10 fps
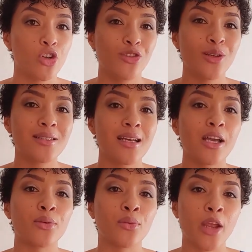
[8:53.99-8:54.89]
not
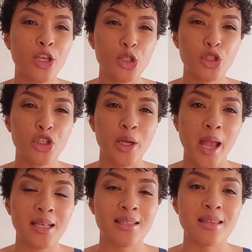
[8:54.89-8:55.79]
a register
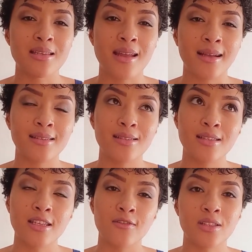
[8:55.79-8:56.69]
as in the
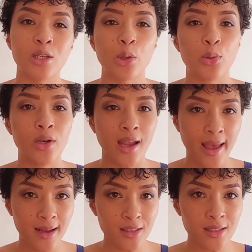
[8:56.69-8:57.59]
1973
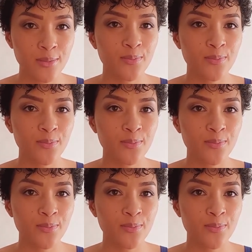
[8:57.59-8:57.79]
Act,